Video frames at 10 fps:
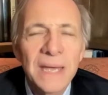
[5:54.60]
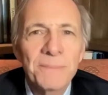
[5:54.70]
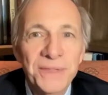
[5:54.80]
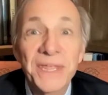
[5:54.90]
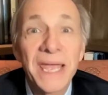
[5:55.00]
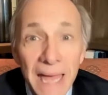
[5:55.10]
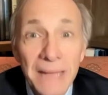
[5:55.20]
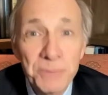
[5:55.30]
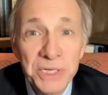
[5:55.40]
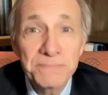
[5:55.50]
but they
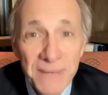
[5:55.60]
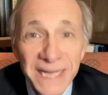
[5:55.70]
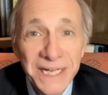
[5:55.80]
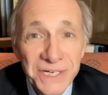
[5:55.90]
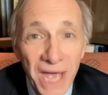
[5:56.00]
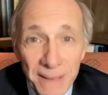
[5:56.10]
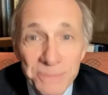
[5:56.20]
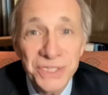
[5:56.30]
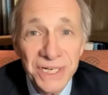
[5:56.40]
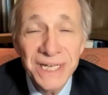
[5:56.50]
happened many
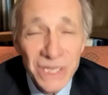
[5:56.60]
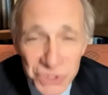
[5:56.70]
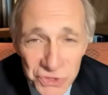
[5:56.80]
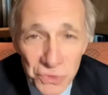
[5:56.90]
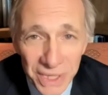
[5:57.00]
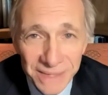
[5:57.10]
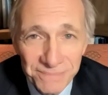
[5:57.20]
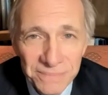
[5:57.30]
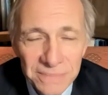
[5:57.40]
times in history.